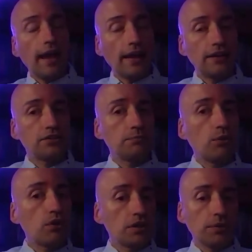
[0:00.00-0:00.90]
And it's
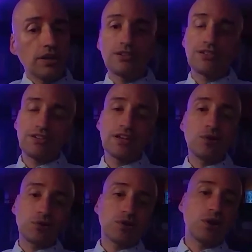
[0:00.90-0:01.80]
important because, as I
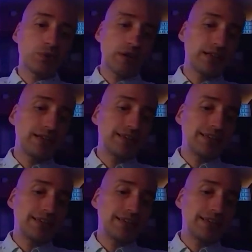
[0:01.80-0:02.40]
noted already,